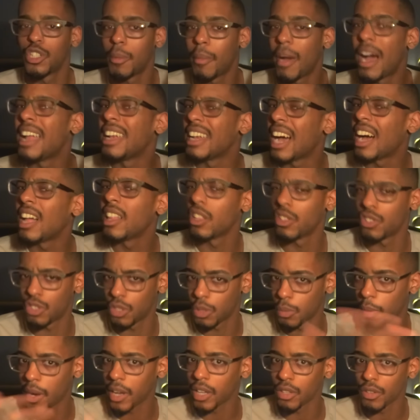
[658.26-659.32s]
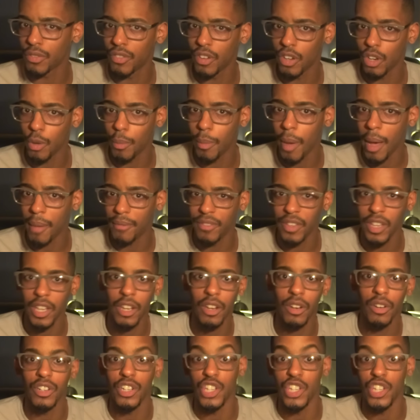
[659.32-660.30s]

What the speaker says: to my knowledge the regular Funko Pop figure